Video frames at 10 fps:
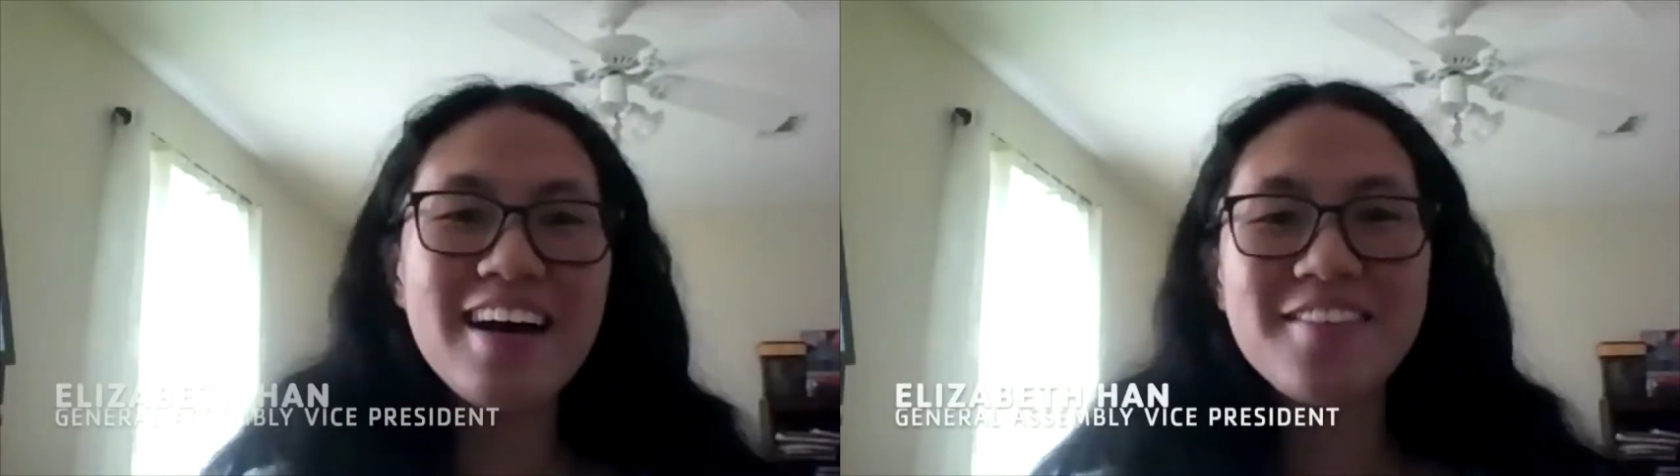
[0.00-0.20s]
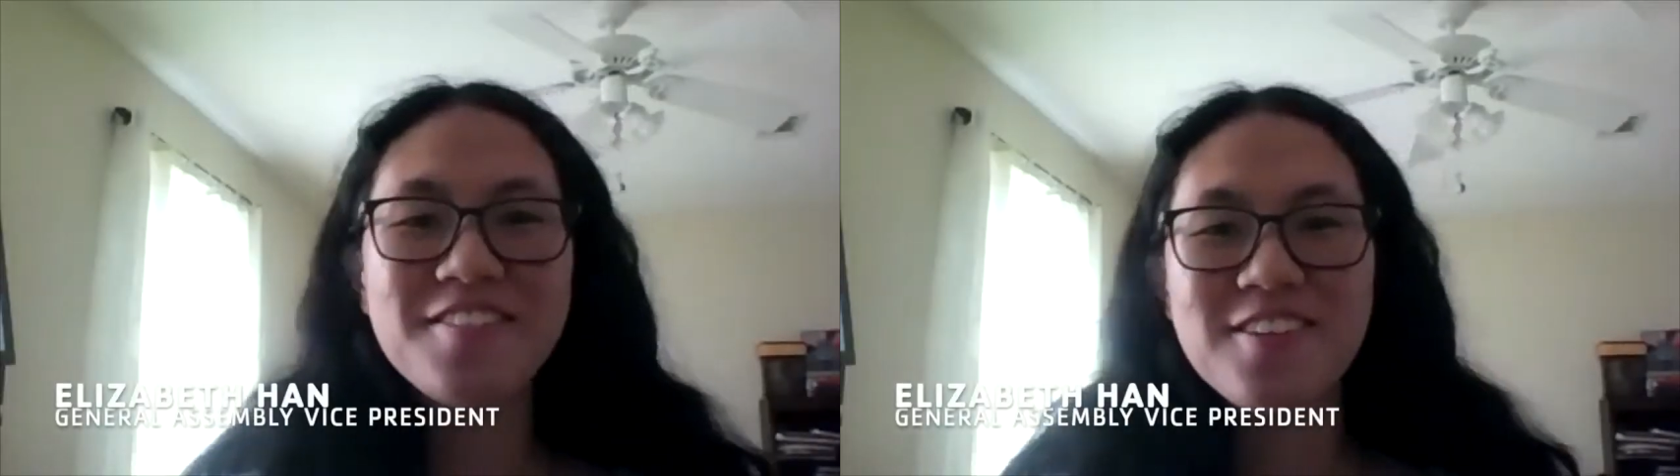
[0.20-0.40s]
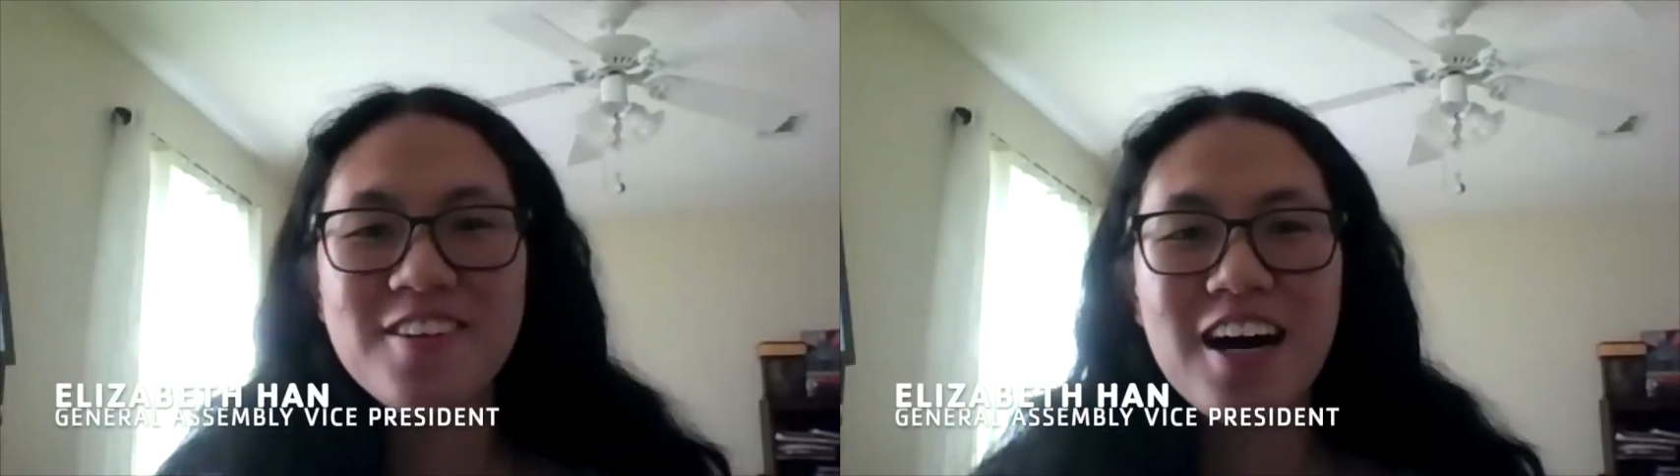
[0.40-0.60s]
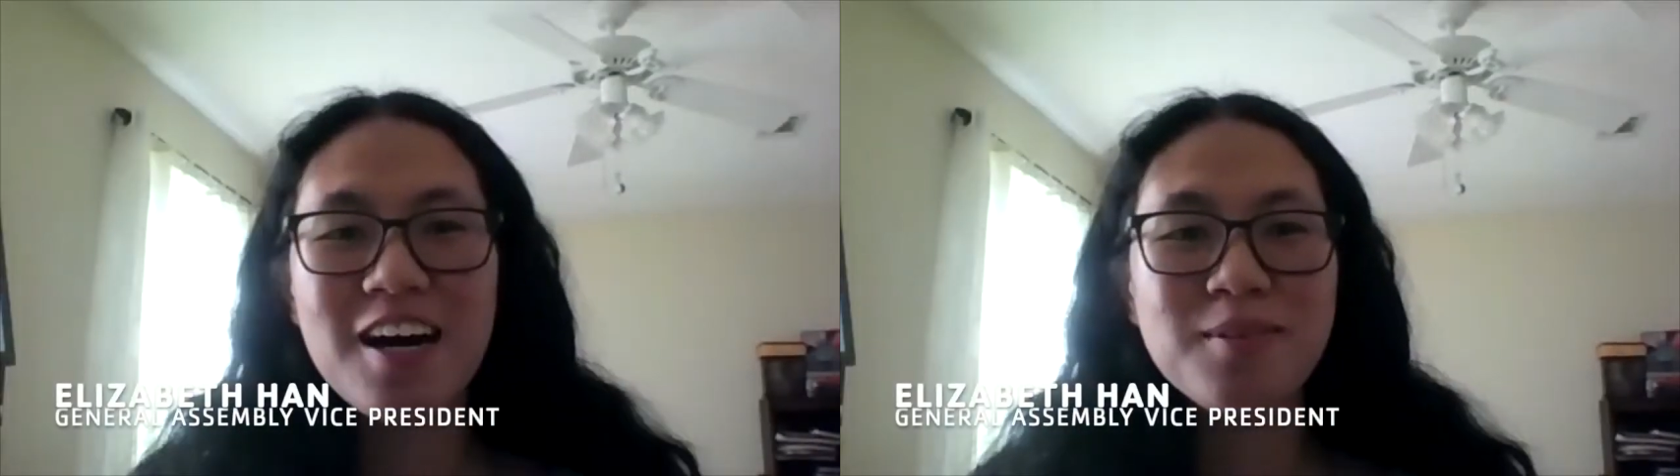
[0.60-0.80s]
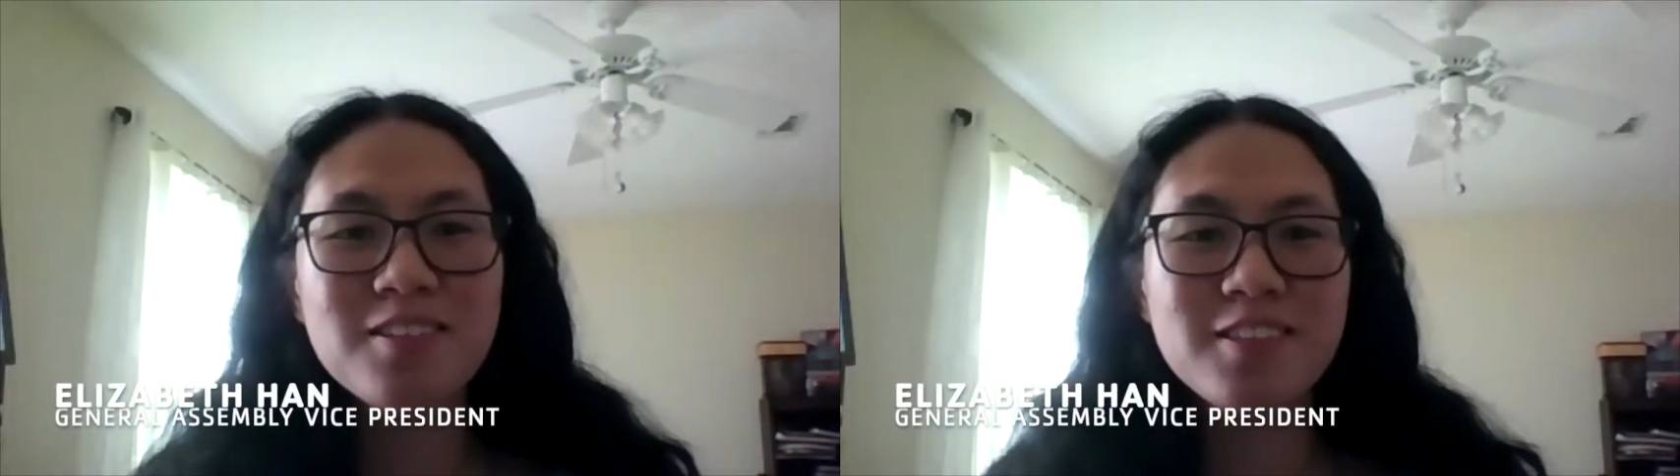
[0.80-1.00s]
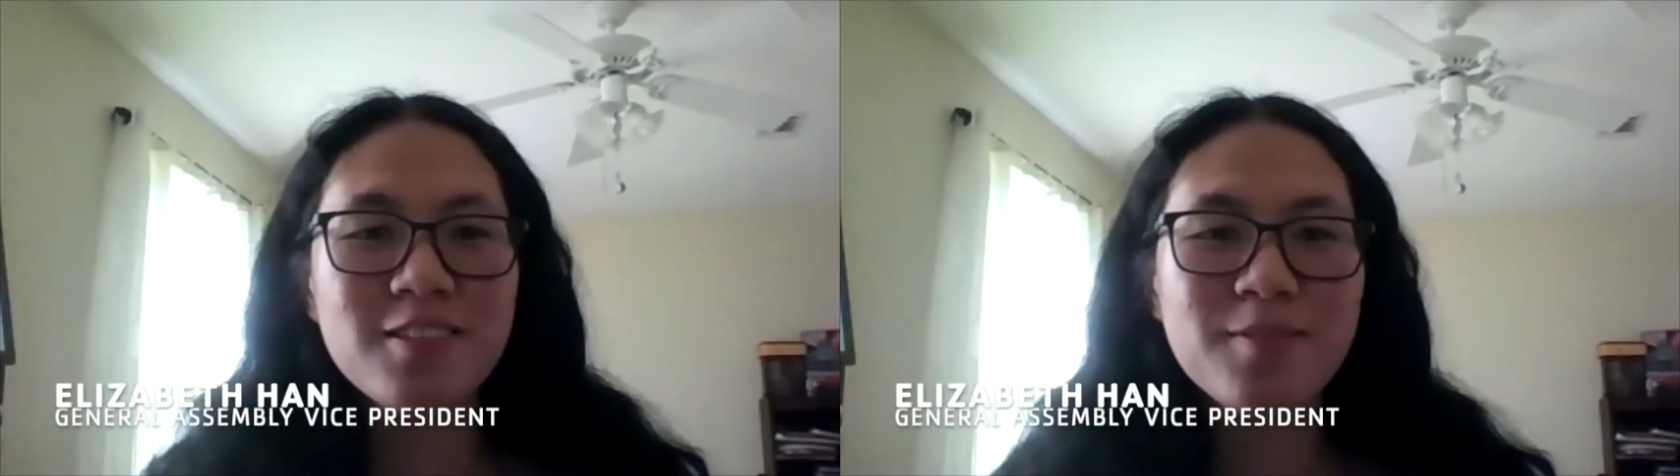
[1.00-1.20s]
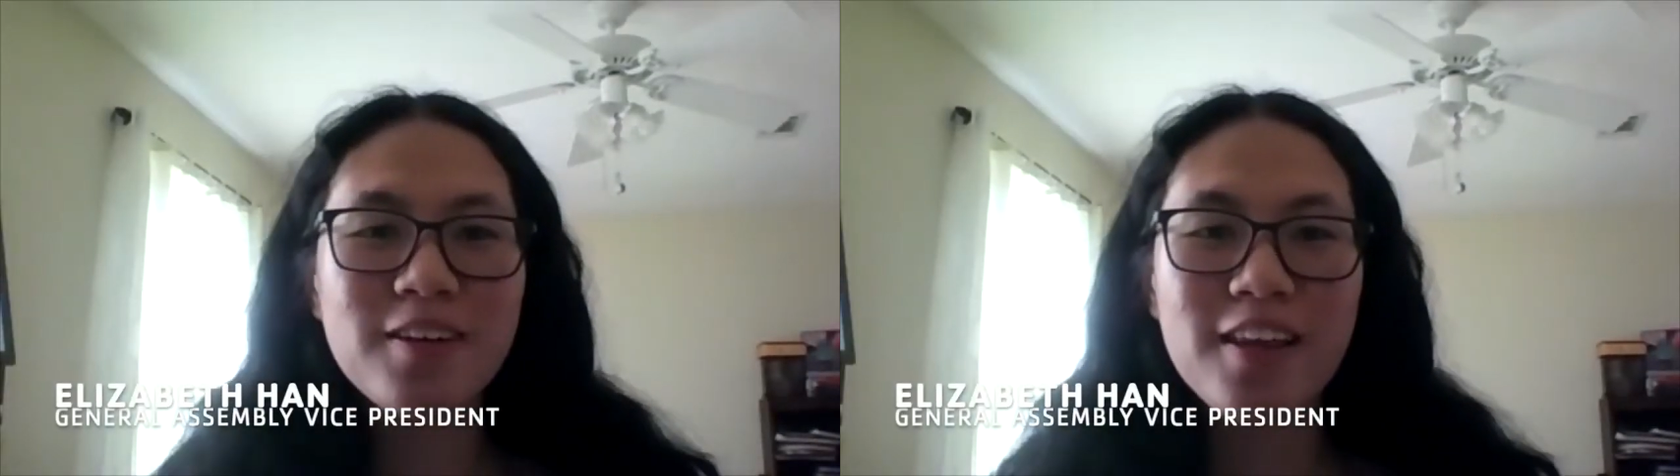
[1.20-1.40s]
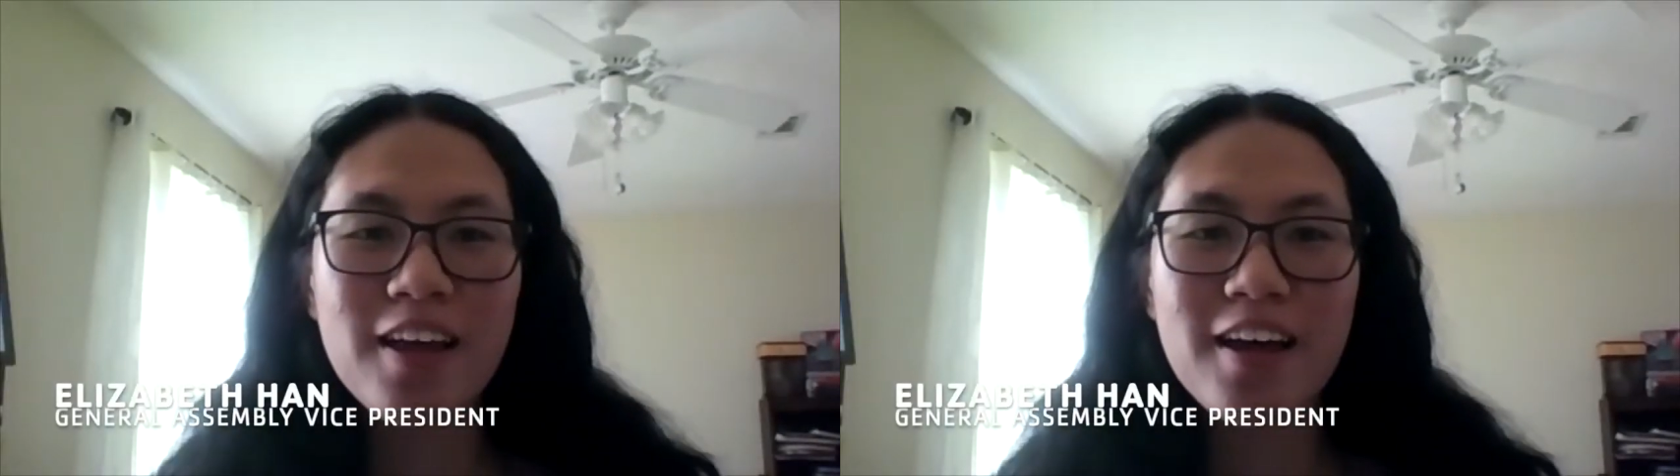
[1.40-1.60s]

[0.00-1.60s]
everyone, I'm Elizabeth